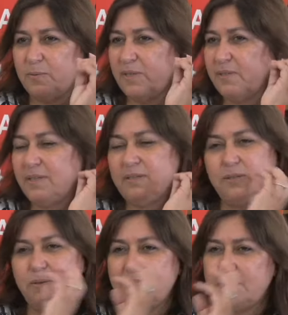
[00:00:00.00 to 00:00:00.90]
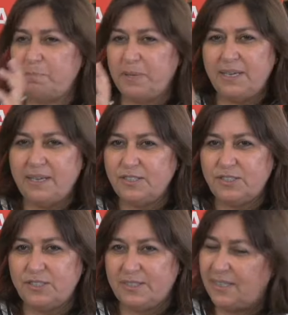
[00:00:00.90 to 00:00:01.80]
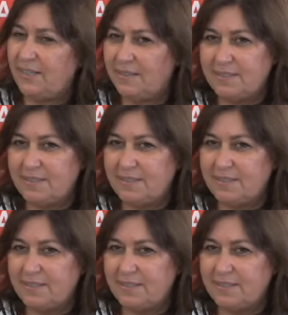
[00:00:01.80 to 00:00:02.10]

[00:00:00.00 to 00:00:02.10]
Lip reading: what they do is a PhD,